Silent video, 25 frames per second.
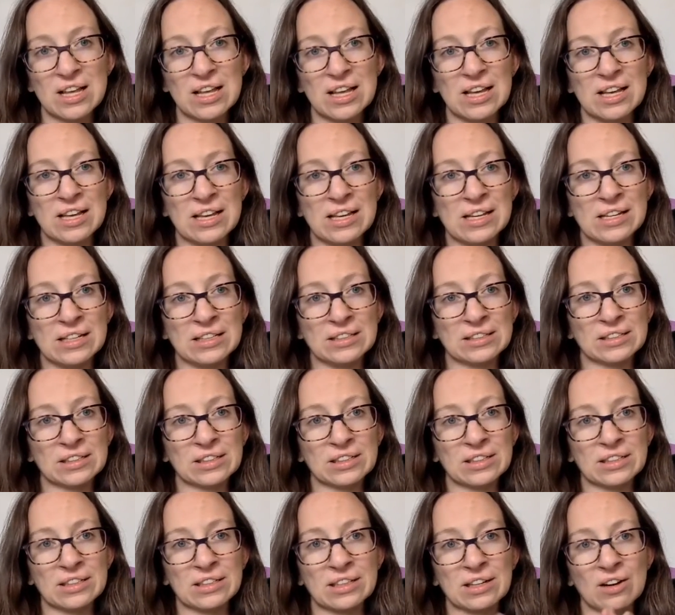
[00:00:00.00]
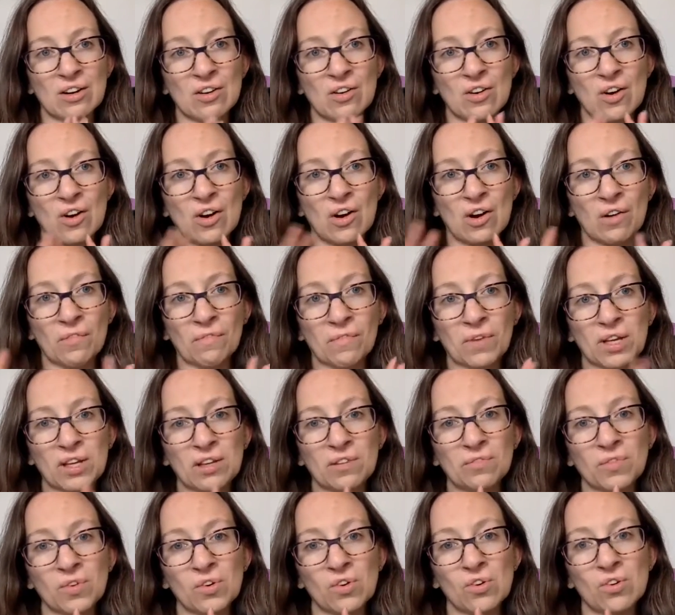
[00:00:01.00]
and there are
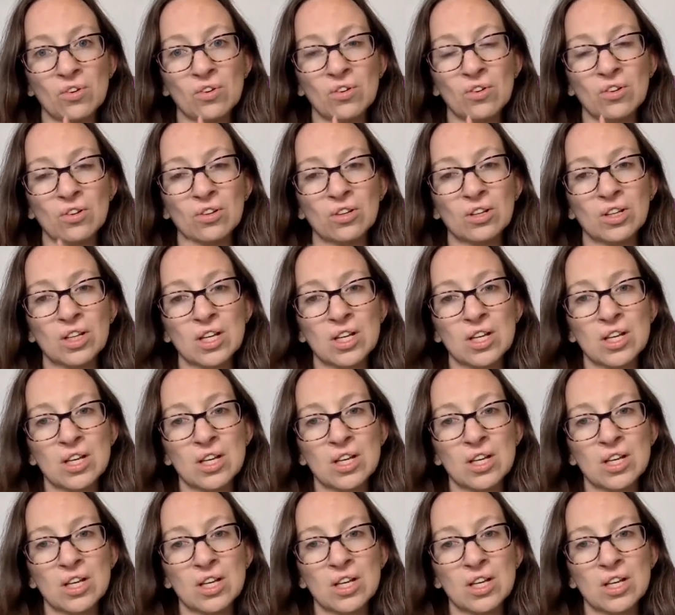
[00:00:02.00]
people